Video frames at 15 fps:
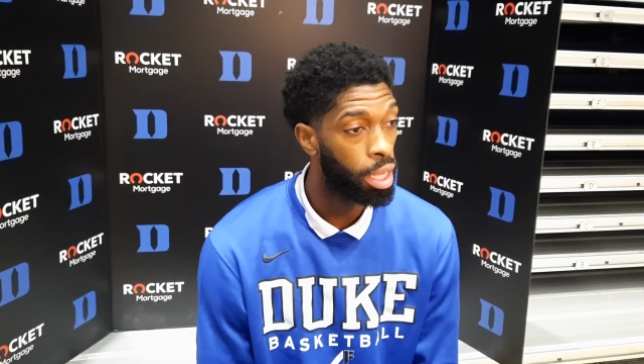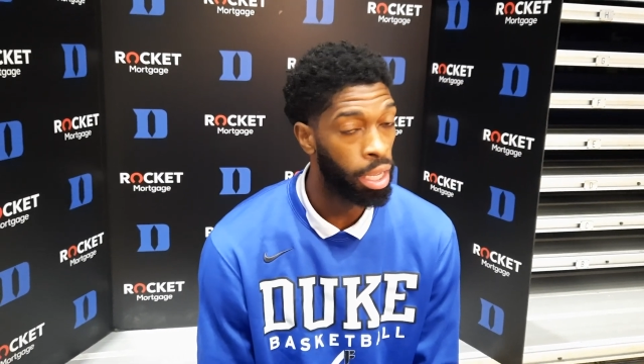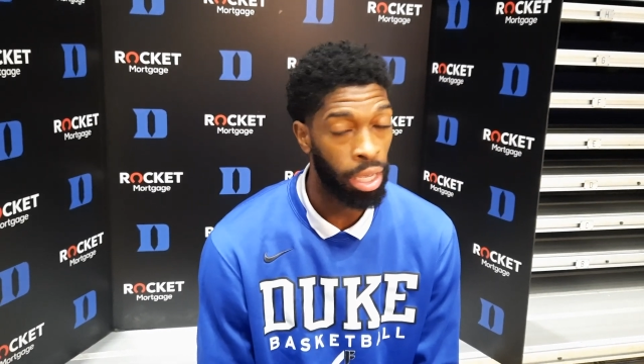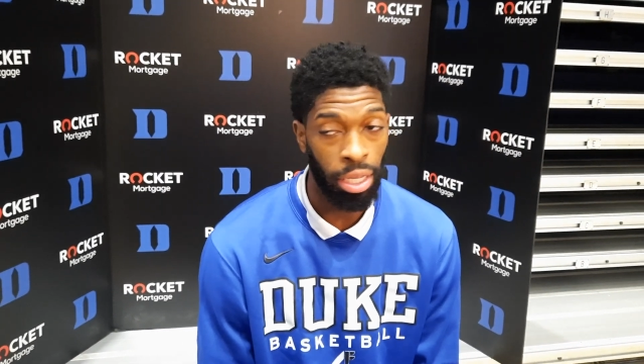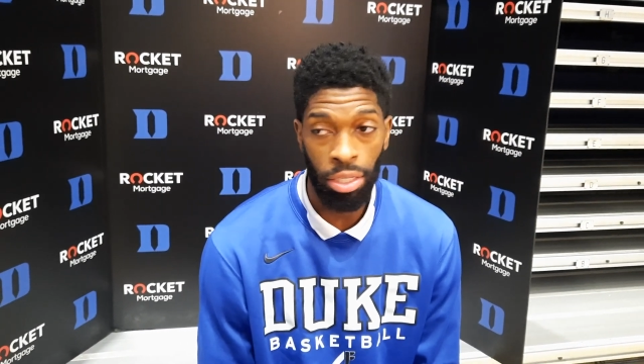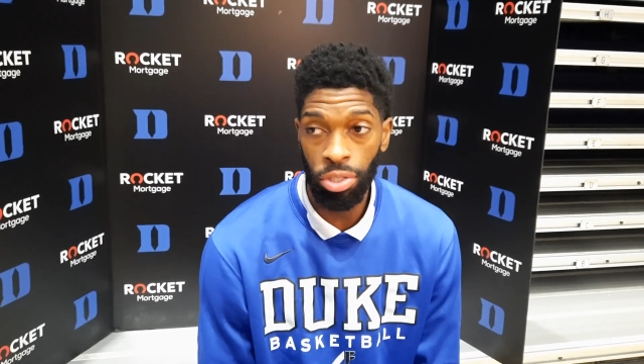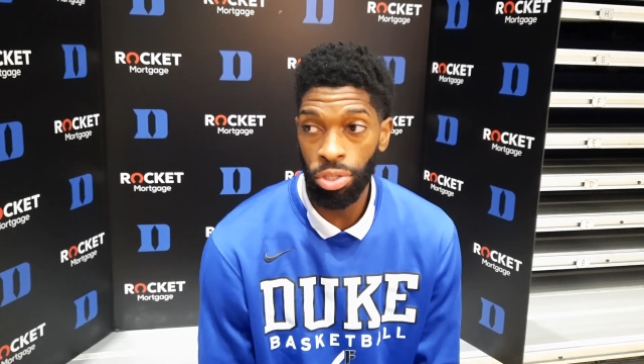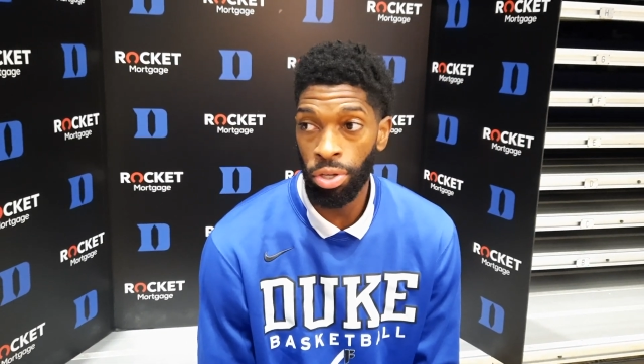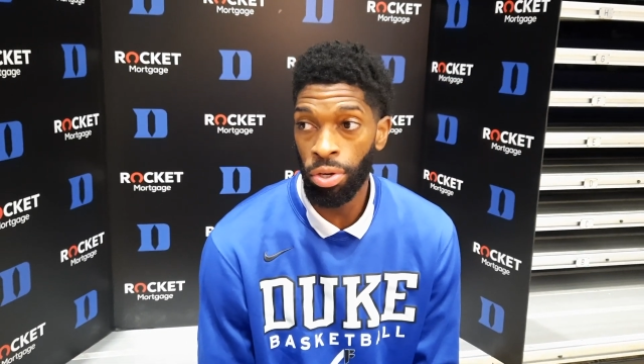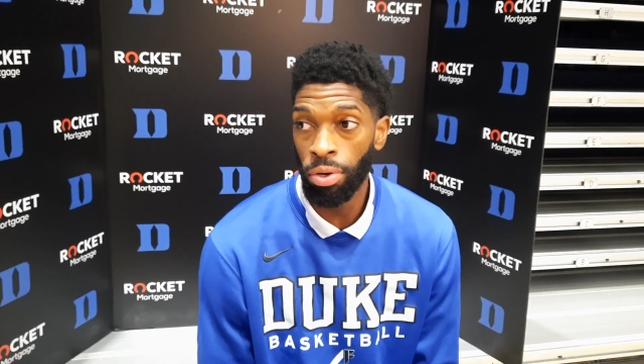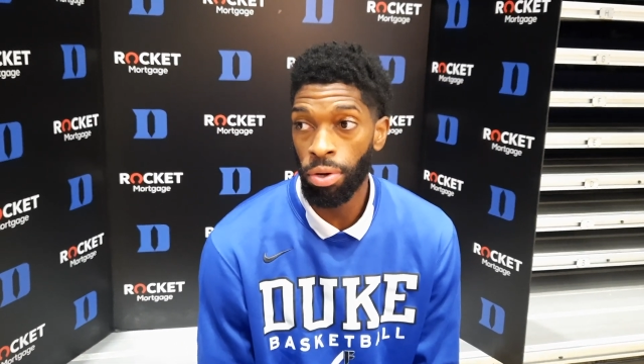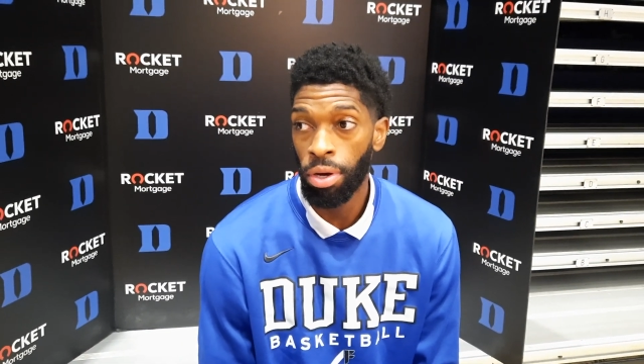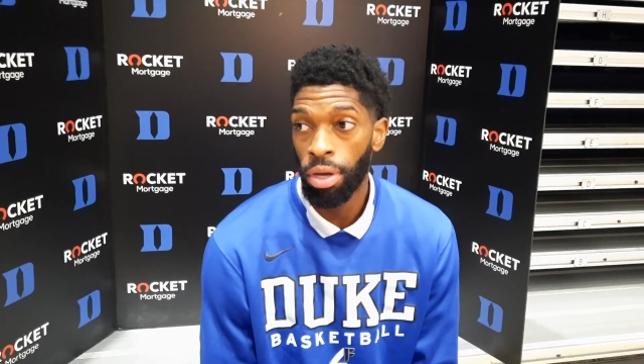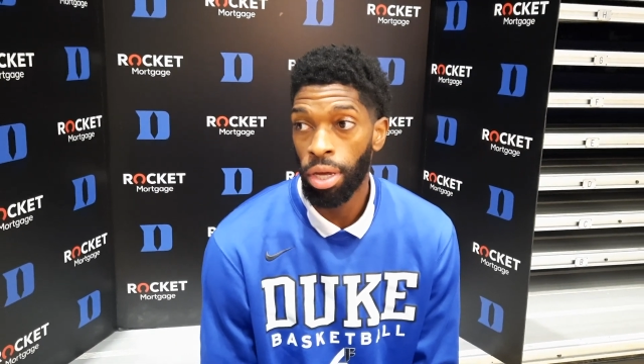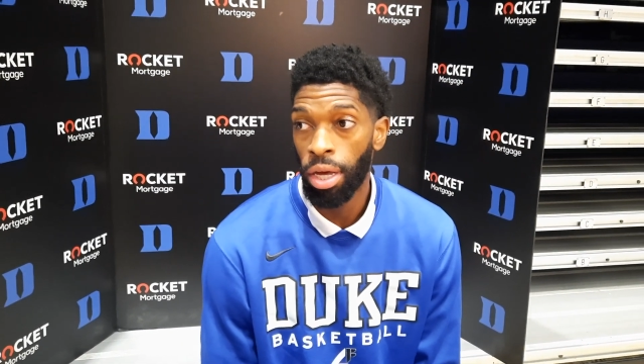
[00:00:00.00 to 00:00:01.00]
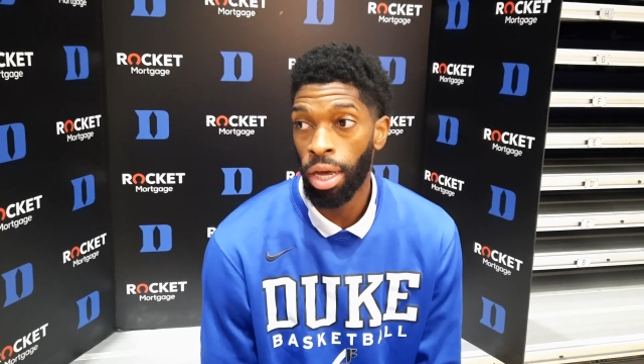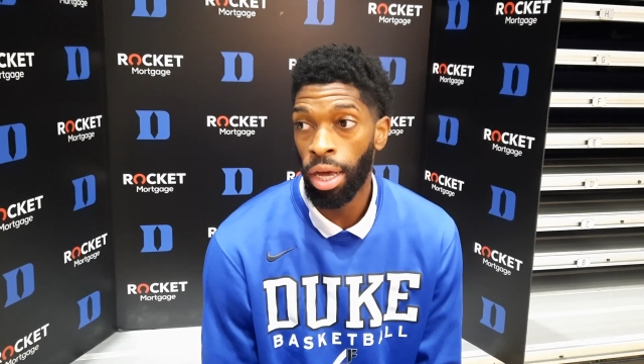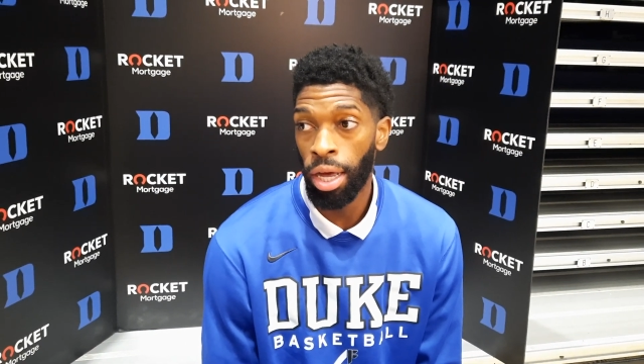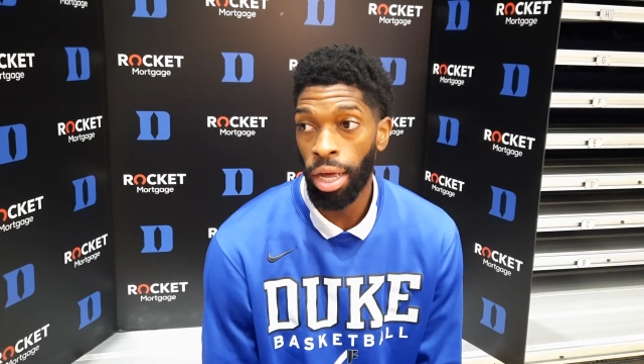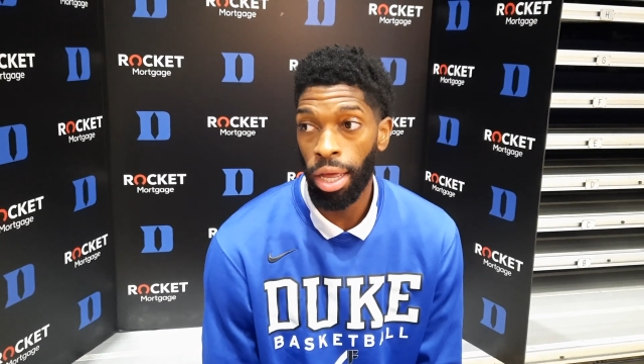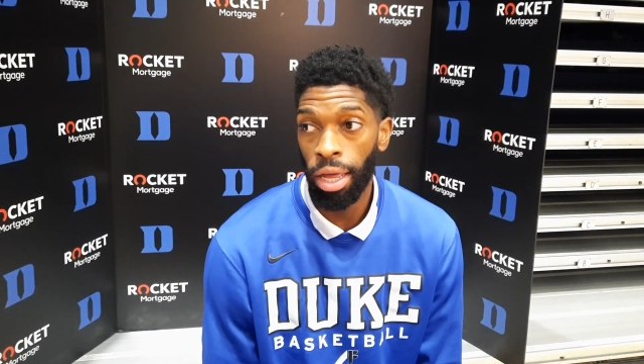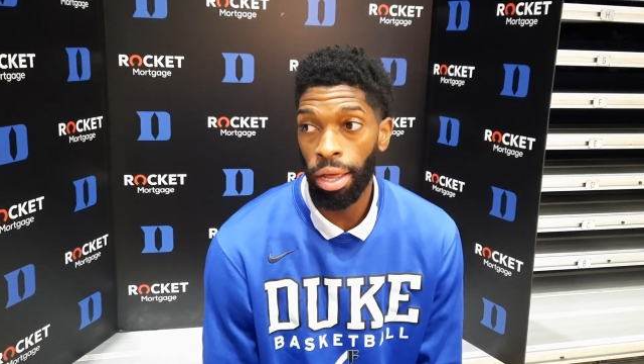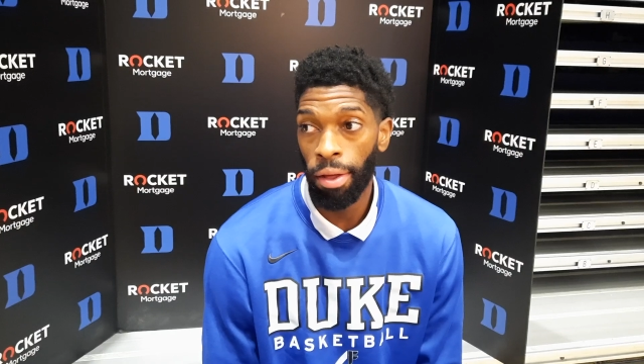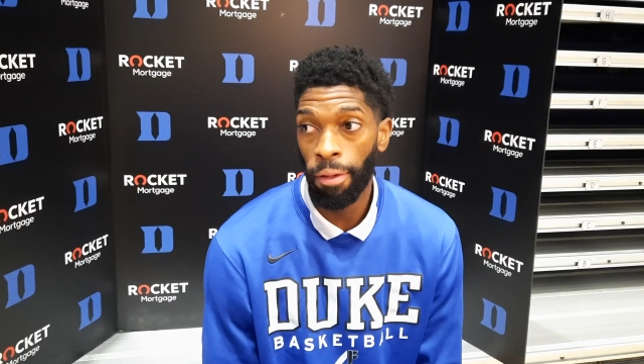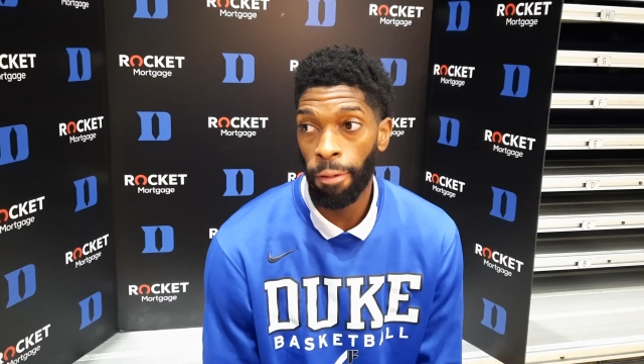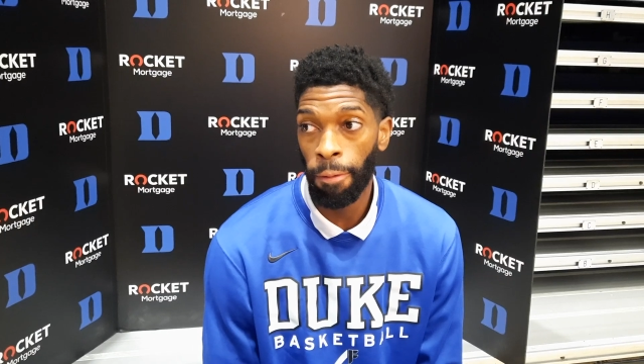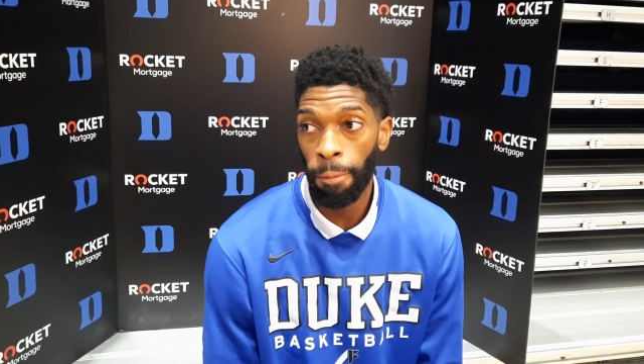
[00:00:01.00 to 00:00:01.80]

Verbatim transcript: and so. Uh,